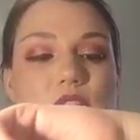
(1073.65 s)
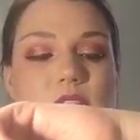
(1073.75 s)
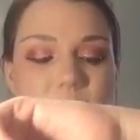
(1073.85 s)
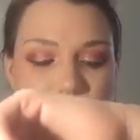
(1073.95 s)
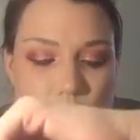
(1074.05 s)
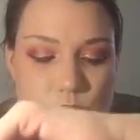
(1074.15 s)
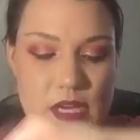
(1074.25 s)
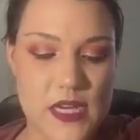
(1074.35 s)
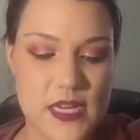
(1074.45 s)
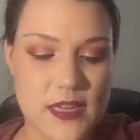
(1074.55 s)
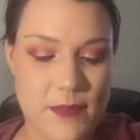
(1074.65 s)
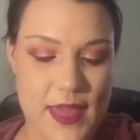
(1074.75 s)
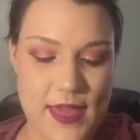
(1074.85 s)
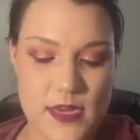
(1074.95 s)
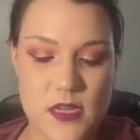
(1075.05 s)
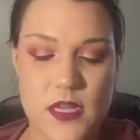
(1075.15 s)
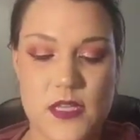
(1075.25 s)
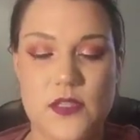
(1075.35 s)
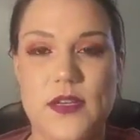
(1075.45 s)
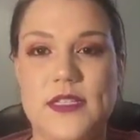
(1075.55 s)
looks like a green in the pan,
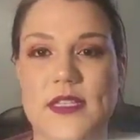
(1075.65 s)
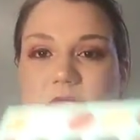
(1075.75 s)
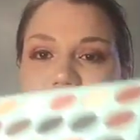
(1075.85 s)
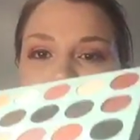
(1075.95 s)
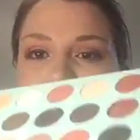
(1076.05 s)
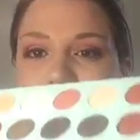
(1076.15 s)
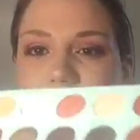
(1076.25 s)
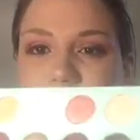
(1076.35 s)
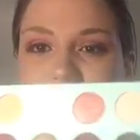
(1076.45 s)
as you guys can see.